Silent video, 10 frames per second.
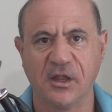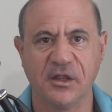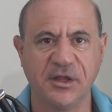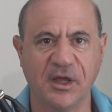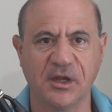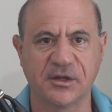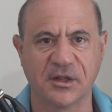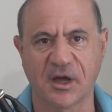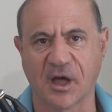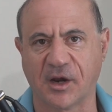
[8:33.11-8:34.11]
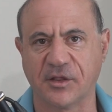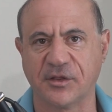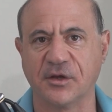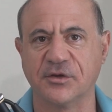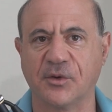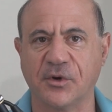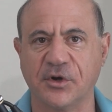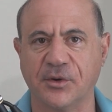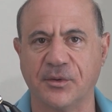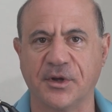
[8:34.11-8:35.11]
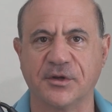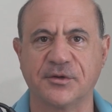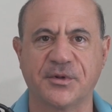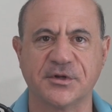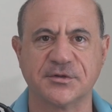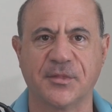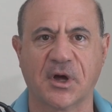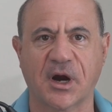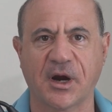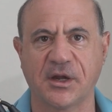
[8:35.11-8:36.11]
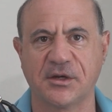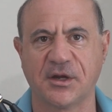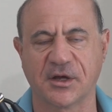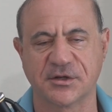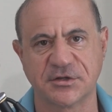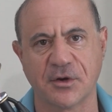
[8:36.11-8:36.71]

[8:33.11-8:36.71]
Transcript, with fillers: These are the kind of things that we're doing as principal architects.